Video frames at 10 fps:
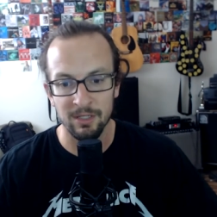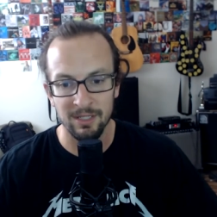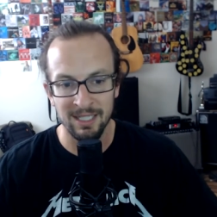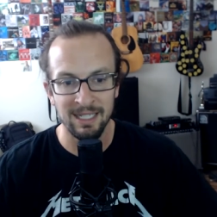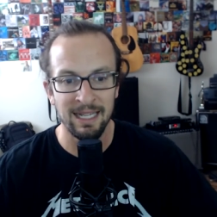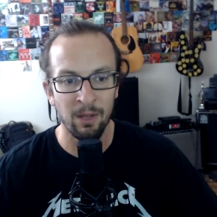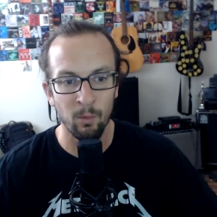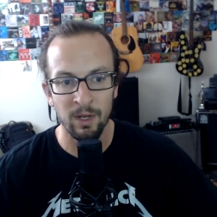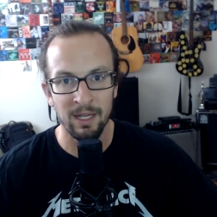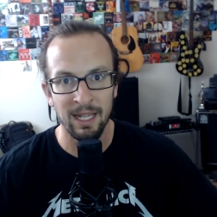sit down
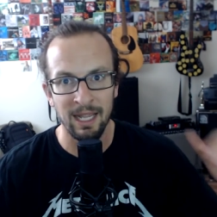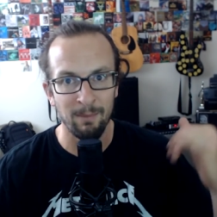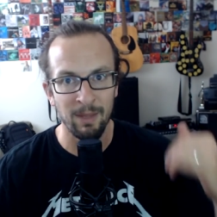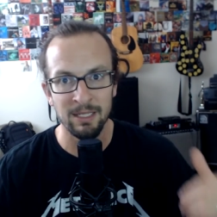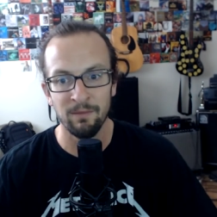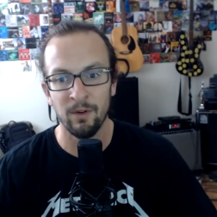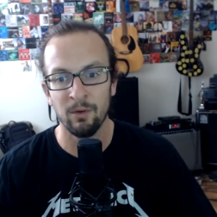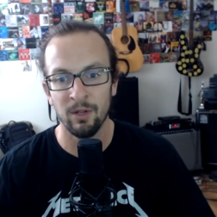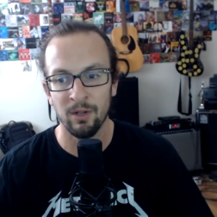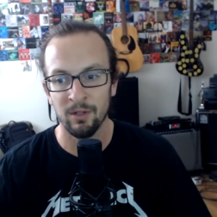one day, make some
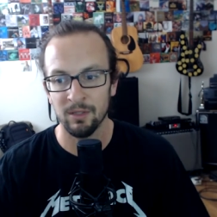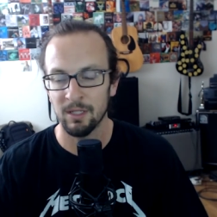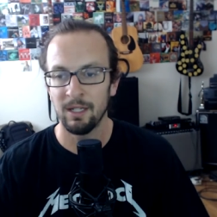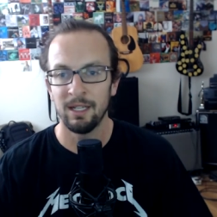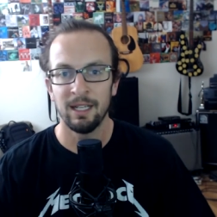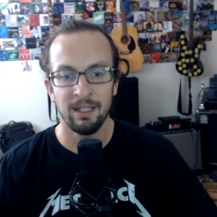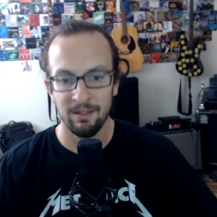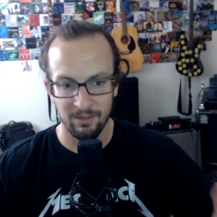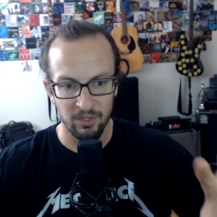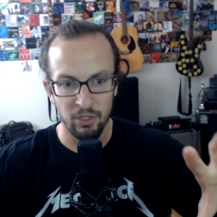phone calls.
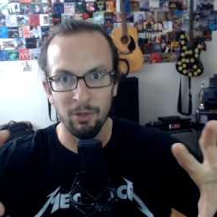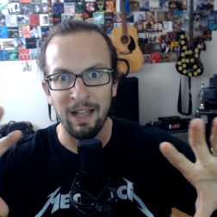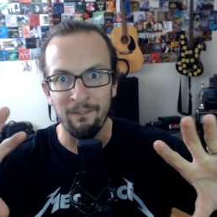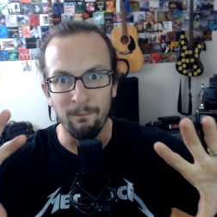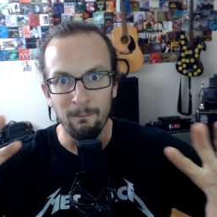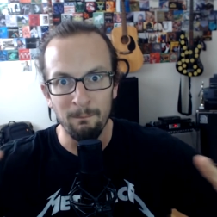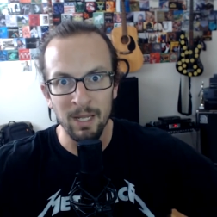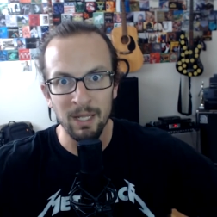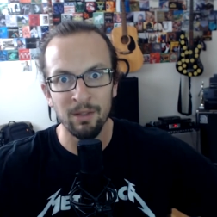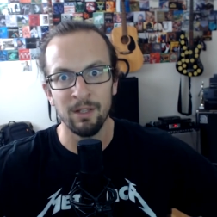You'll have
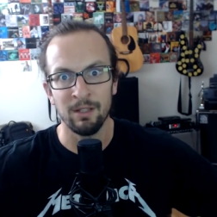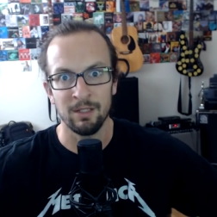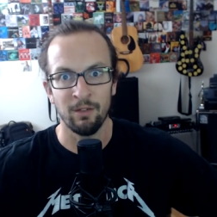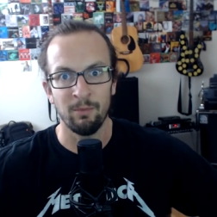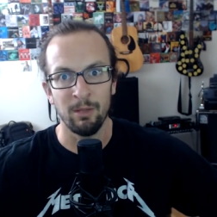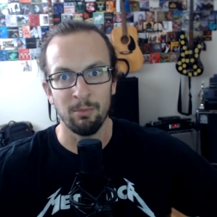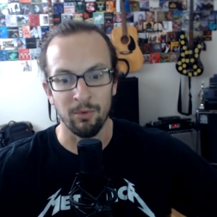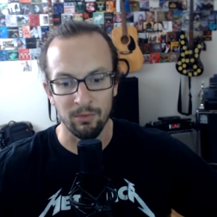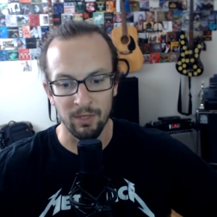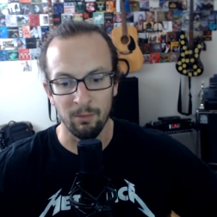millions of
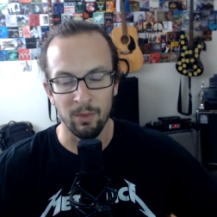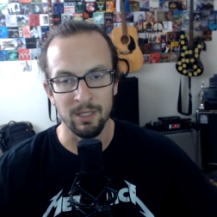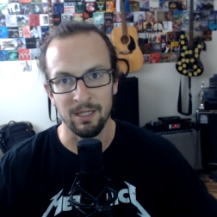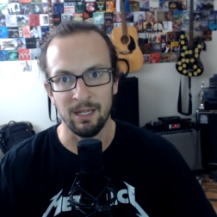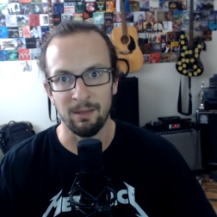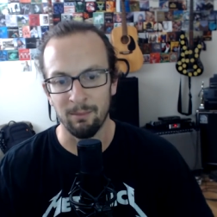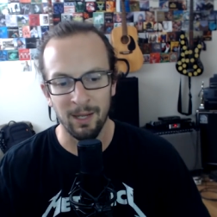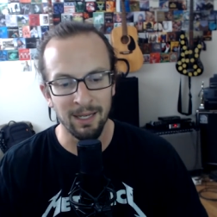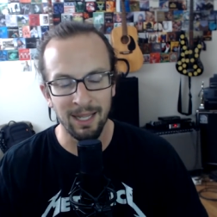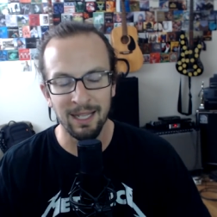people at one time.
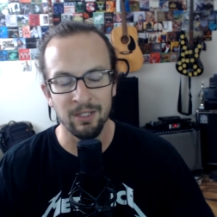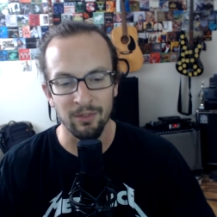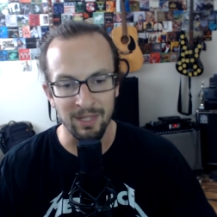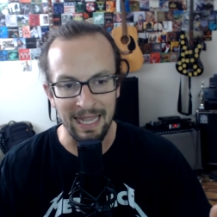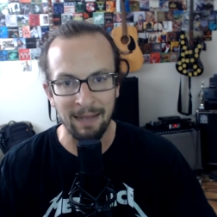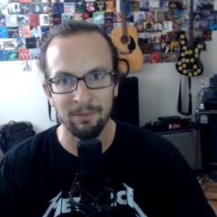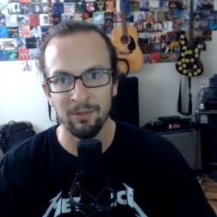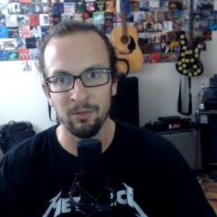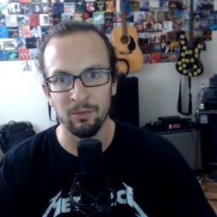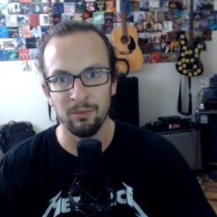Podcasts are the
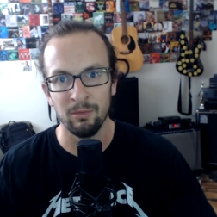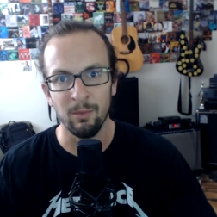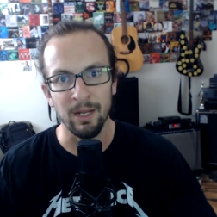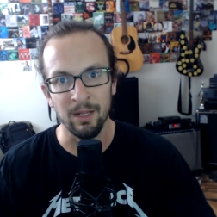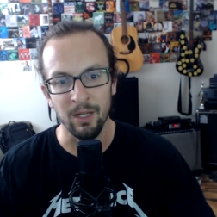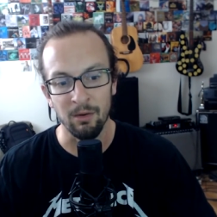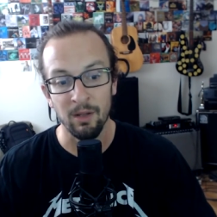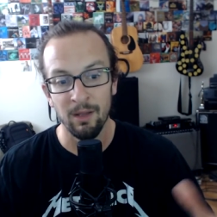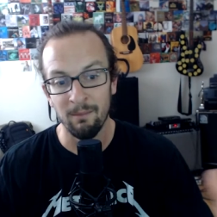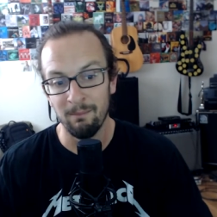absolute way to go.
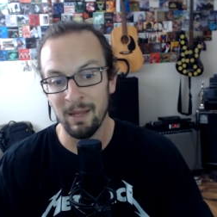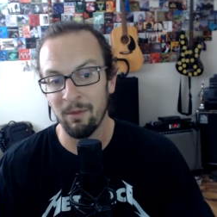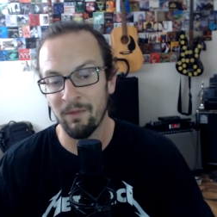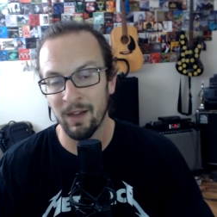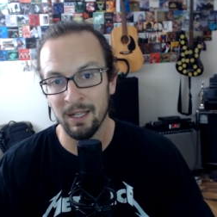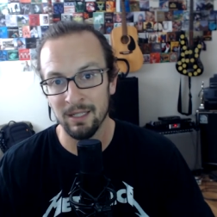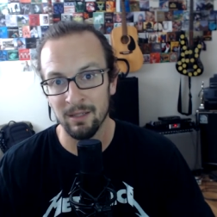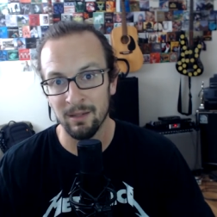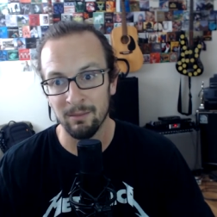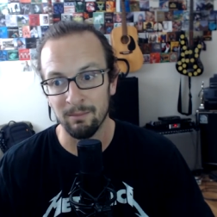Maybe find
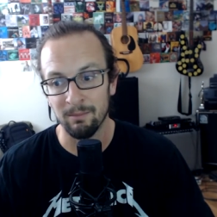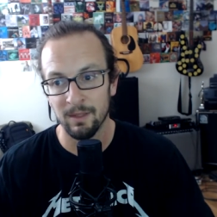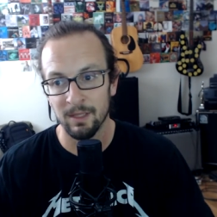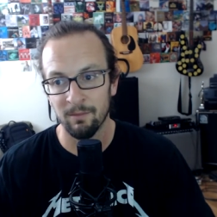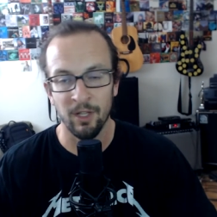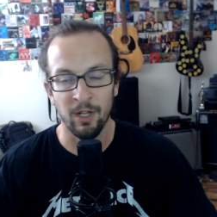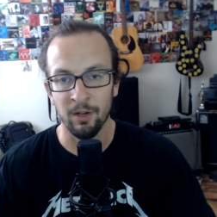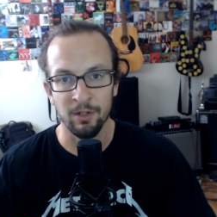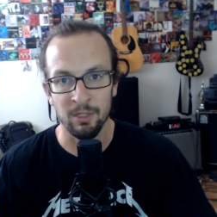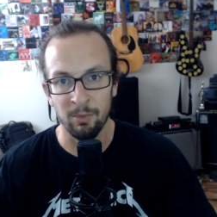some
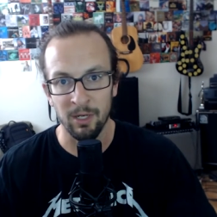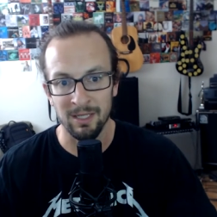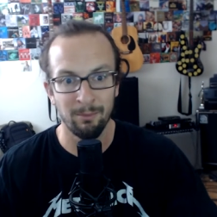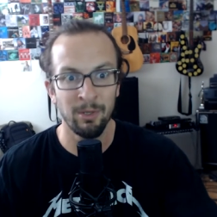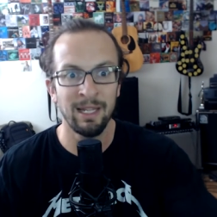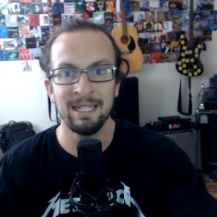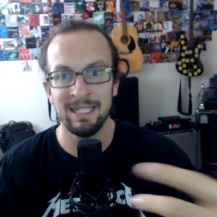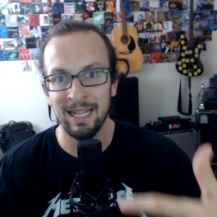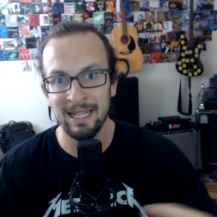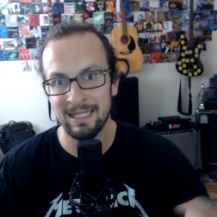vloggers to put out. Like bring
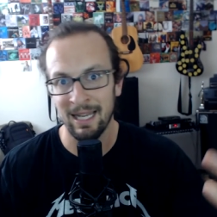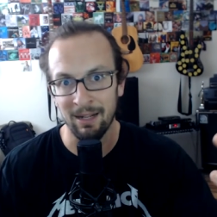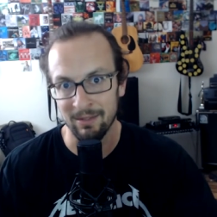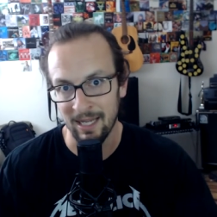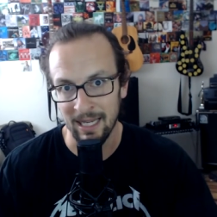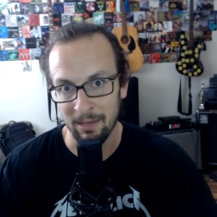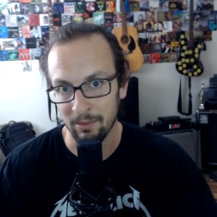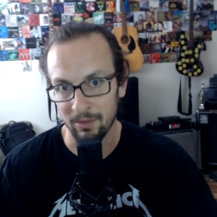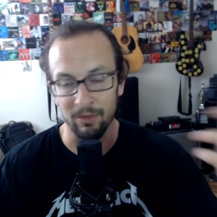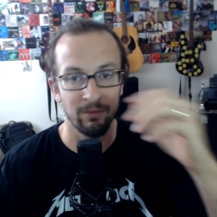Casey Neistat out to hang out
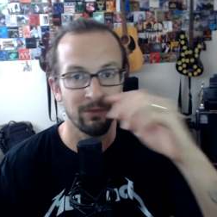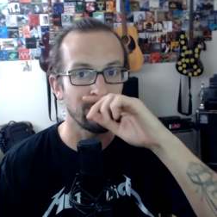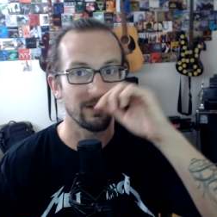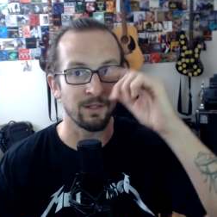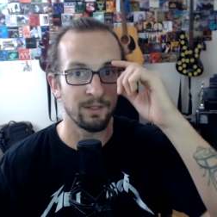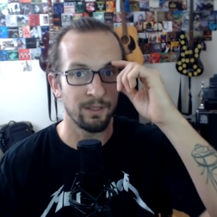with you for